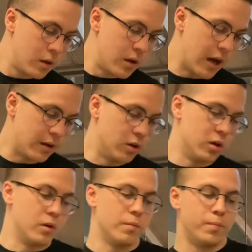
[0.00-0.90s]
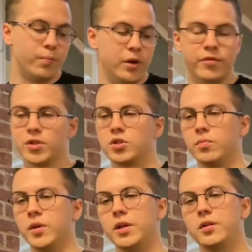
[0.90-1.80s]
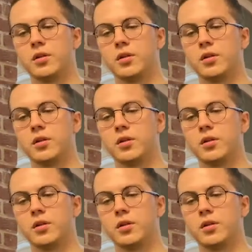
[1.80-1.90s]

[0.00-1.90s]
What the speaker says: And previous to me,